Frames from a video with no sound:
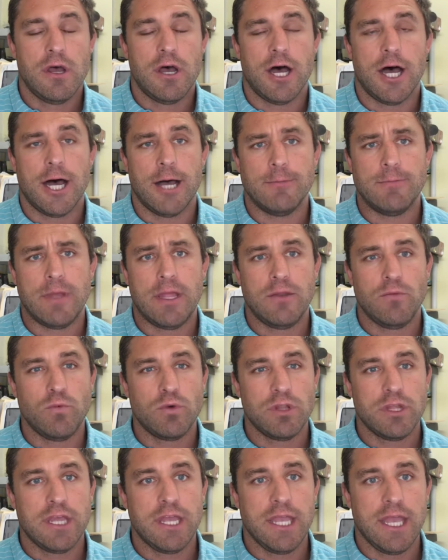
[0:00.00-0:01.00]
And
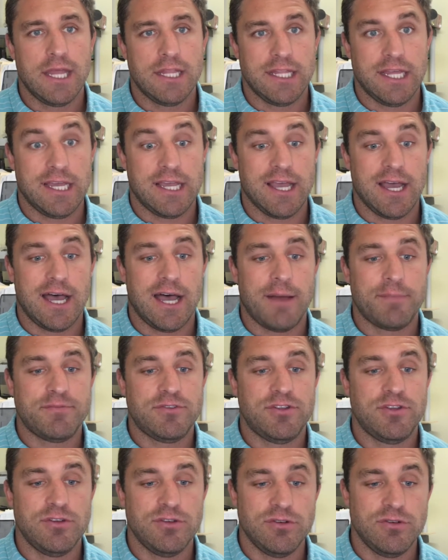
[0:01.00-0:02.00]
we're looking at like up
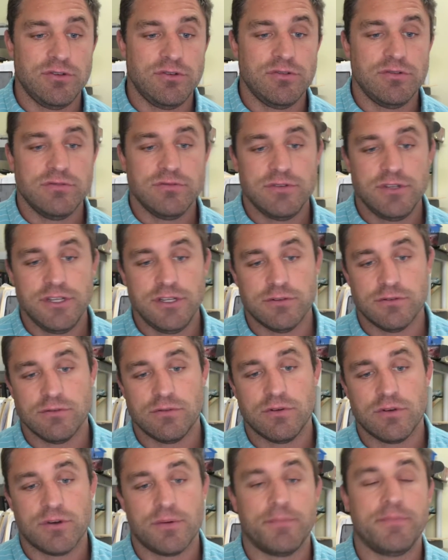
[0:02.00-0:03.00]
to,
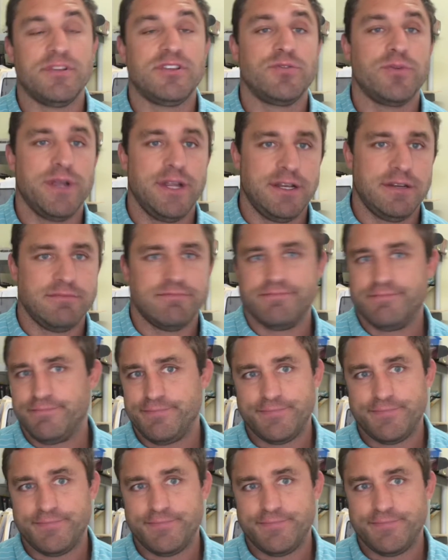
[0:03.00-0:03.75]
or between,